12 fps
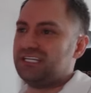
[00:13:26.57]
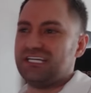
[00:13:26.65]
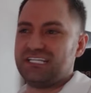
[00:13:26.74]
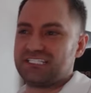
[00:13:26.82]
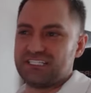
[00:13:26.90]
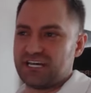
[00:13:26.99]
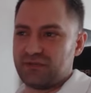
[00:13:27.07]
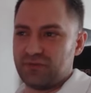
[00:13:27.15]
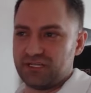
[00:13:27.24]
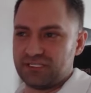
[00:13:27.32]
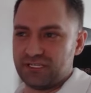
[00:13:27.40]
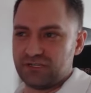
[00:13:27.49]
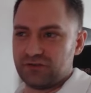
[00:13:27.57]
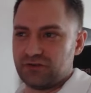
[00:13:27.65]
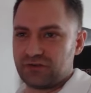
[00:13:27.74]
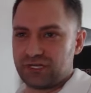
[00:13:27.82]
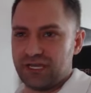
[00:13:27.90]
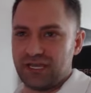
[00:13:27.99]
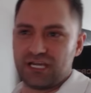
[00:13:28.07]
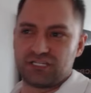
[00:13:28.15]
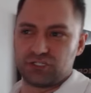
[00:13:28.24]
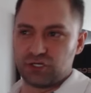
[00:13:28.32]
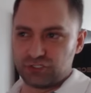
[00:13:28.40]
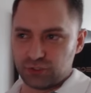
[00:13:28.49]
It's not a big deal. Okay, I
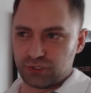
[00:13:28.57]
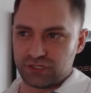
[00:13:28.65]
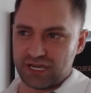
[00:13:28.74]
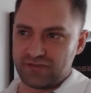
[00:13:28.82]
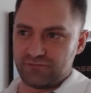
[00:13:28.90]
showed you a live